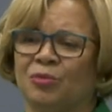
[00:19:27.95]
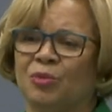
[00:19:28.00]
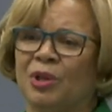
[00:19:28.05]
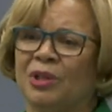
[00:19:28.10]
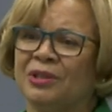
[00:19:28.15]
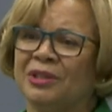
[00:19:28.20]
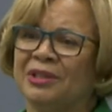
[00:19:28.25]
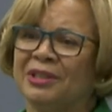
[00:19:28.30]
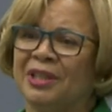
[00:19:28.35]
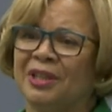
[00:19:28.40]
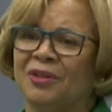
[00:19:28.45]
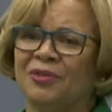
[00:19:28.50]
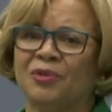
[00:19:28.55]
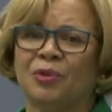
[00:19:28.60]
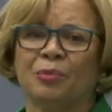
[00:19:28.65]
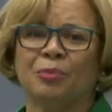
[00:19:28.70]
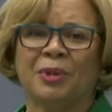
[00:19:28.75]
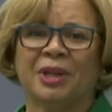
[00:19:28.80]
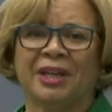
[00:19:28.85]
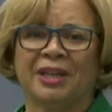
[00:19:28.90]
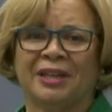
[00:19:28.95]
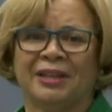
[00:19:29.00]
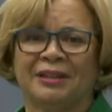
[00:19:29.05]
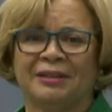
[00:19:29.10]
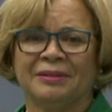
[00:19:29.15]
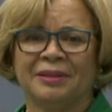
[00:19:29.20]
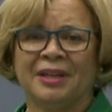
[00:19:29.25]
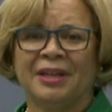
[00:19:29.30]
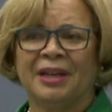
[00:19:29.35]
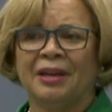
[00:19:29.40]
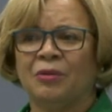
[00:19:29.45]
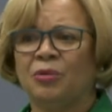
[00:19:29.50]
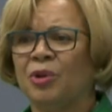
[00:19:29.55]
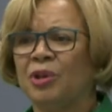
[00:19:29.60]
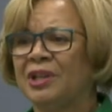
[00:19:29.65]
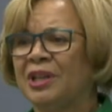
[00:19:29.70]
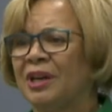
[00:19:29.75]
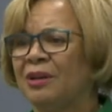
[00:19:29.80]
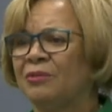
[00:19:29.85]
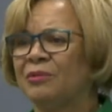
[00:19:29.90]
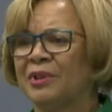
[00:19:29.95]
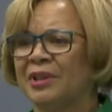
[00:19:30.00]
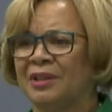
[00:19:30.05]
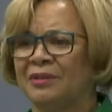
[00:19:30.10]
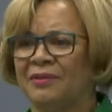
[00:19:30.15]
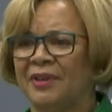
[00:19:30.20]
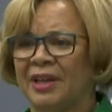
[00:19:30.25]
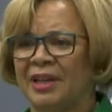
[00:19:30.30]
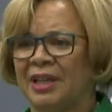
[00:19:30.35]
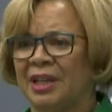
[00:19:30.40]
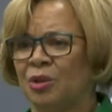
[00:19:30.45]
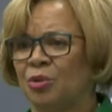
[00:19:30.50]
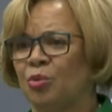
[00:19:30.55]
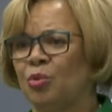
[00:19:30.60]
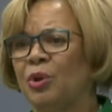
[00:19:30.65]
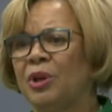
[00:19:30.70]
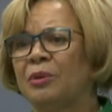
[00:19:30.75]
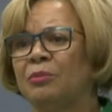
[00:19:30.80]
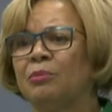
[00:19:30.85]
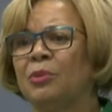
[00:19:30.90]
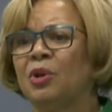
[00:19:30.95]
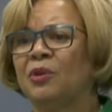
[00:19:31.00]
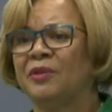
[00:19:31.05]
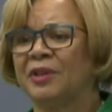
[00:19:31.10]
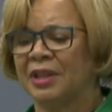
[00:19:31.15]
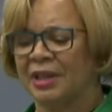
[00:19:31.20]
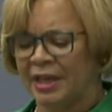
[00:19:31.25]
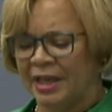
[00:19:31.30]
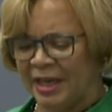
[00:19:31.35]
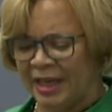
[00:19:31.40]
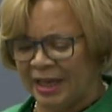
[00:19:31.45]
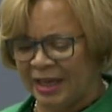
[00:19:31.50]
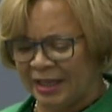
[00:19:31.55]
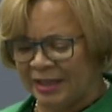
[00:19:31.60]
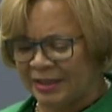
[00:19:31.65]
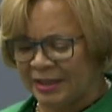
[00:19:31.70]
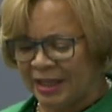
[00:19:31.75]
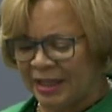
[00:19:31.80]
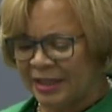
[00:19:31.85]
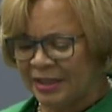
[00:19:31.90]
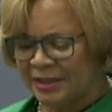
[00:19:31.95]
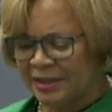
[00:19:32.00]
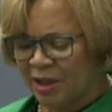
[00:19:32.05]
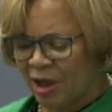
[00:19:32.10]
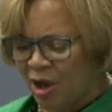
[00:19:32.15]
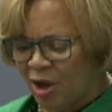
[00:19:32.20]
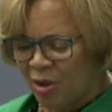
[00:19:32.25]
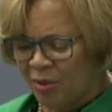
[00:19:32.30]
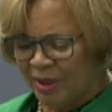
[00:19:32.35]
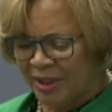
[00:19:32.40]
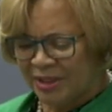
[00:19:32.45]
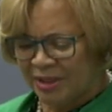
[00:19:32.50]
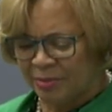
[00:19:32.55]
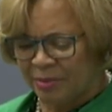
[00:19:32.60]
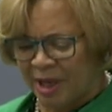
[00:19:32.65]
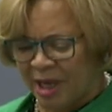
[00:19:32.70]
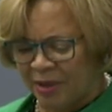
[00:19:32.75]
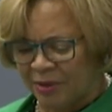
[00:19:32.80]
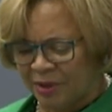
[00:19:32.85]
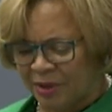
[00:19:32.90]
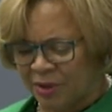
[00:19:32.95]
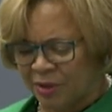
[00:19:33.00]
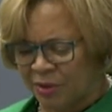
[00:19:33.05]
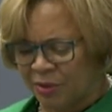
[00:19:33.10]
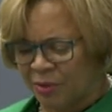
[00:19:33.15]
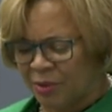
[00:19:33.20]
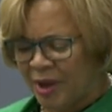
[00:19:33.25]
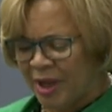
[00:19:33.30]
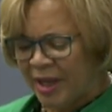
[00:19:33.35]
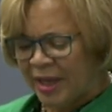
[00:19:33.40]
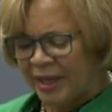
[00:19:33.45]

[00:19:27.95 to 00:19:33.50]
Well, you know, for me, we're not renovating, we're moving ahead. And it's always about new.